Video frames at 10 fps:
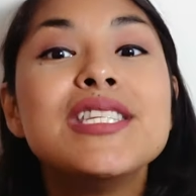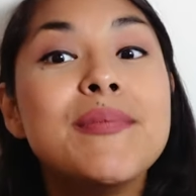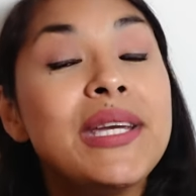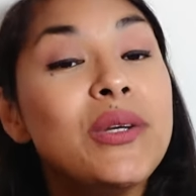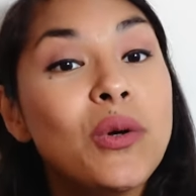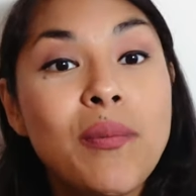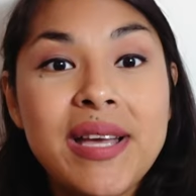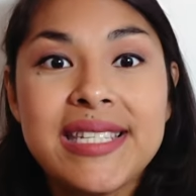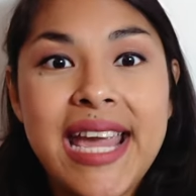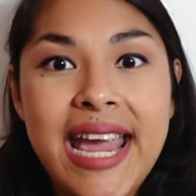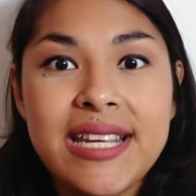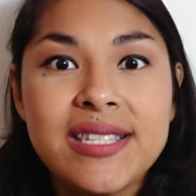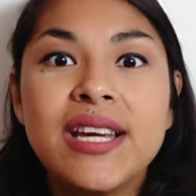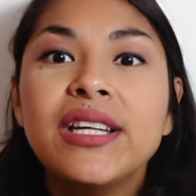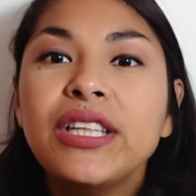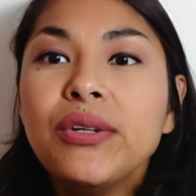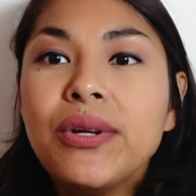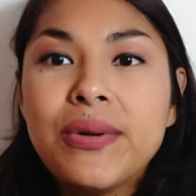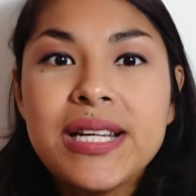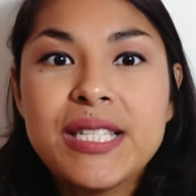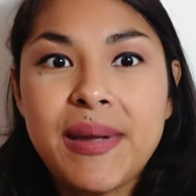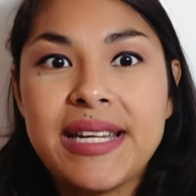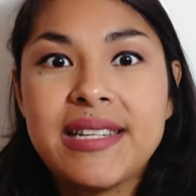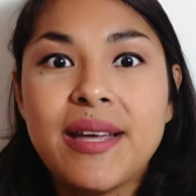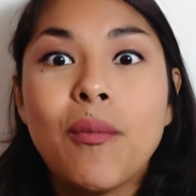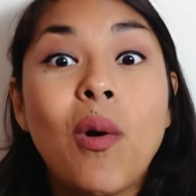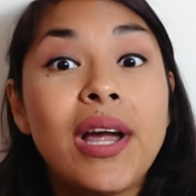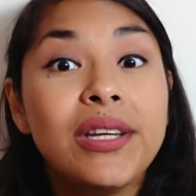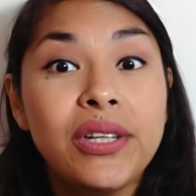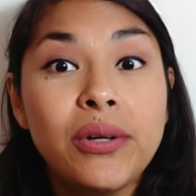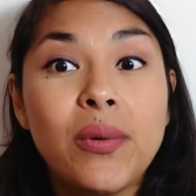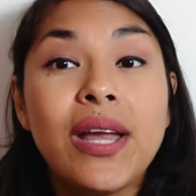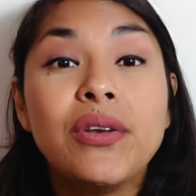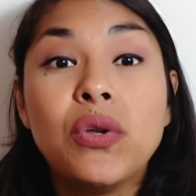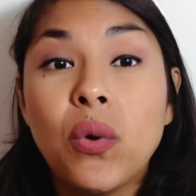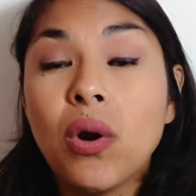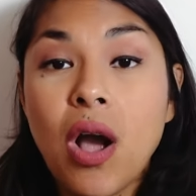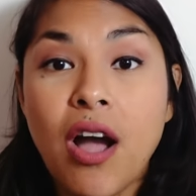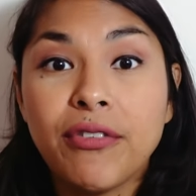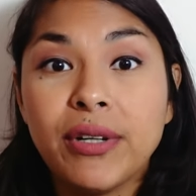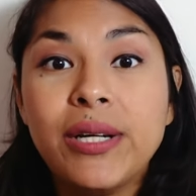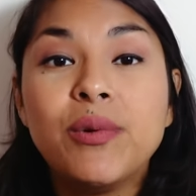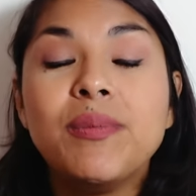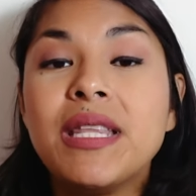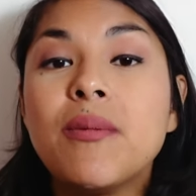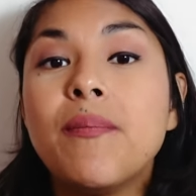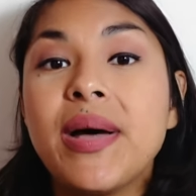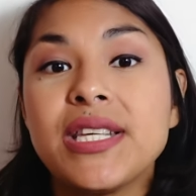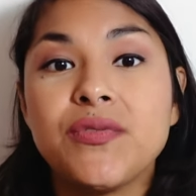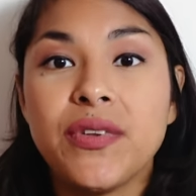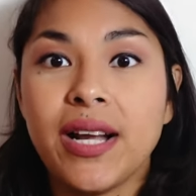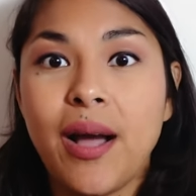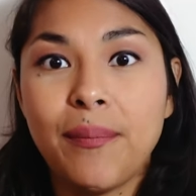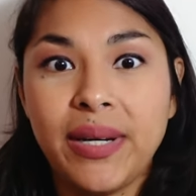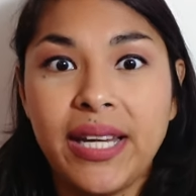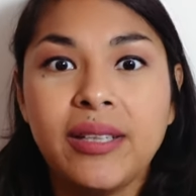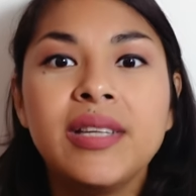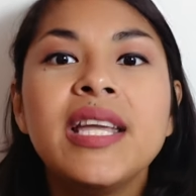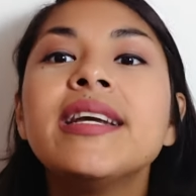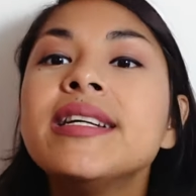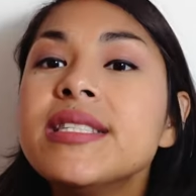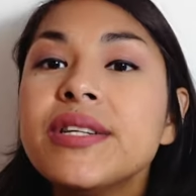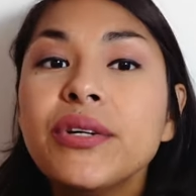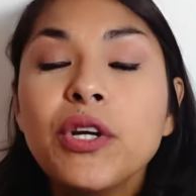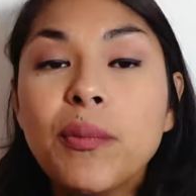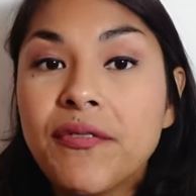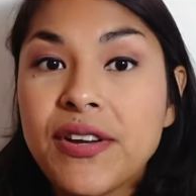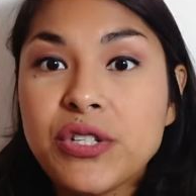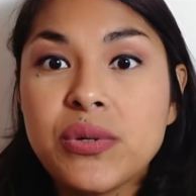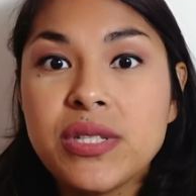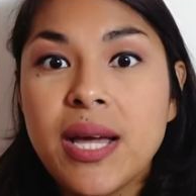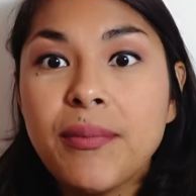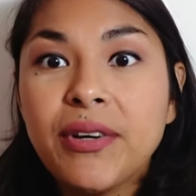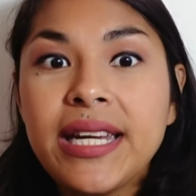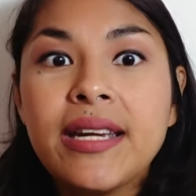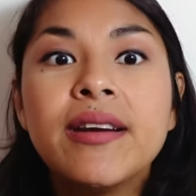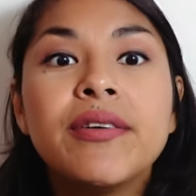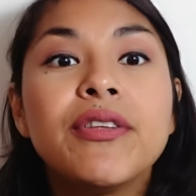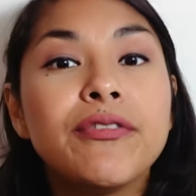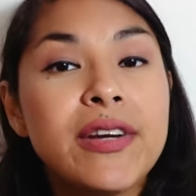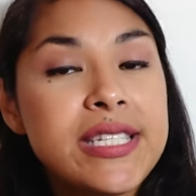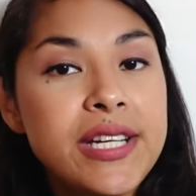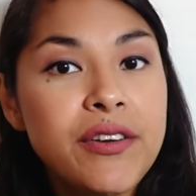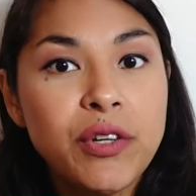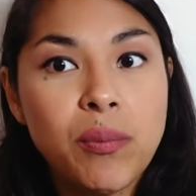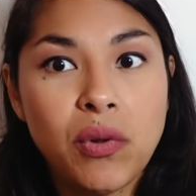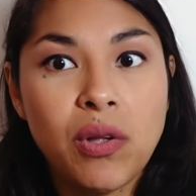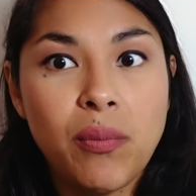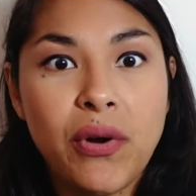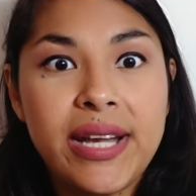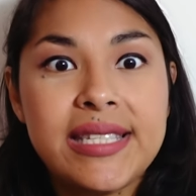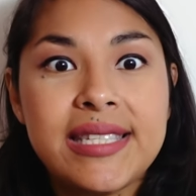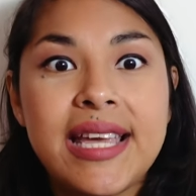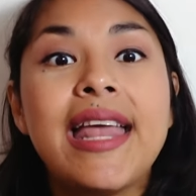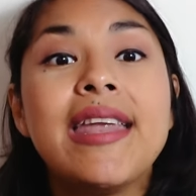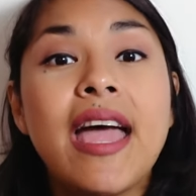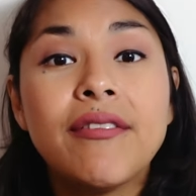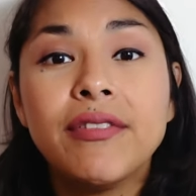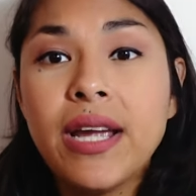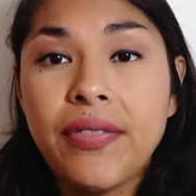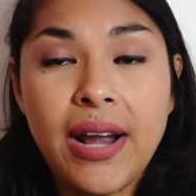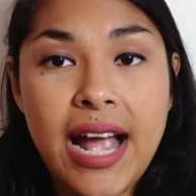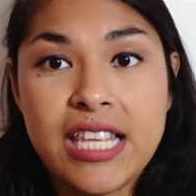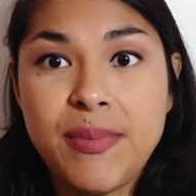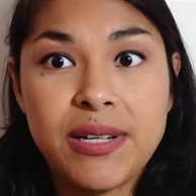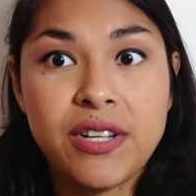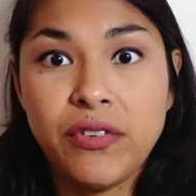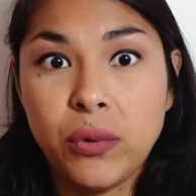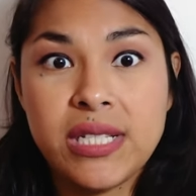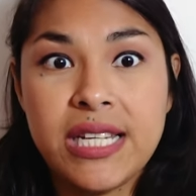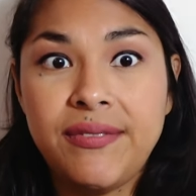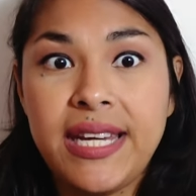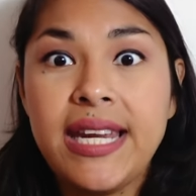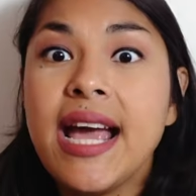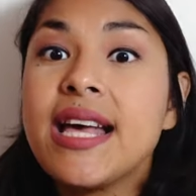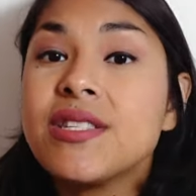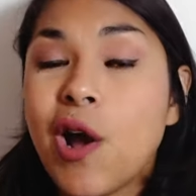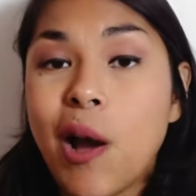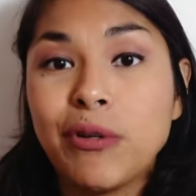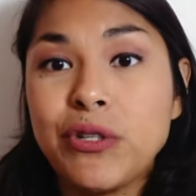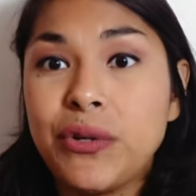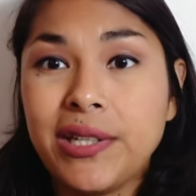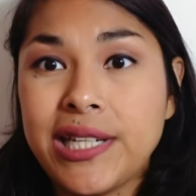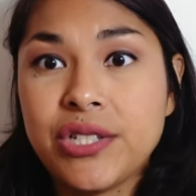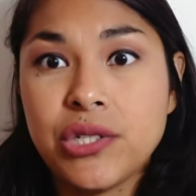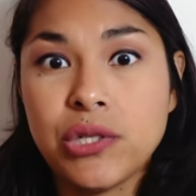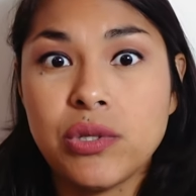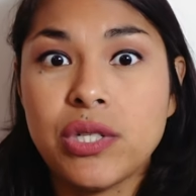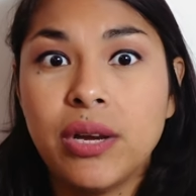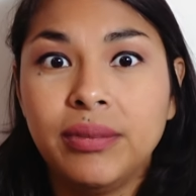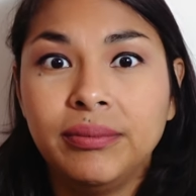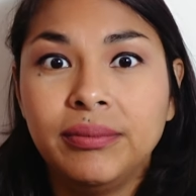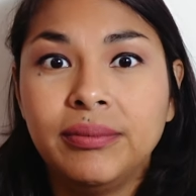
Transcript: To make your best case, you need to explain to them why you and your offering would be the best for the company. Consider your professional summary, the phrasing of your bullet points, and every other aspect of your CV as an opportunity to do so.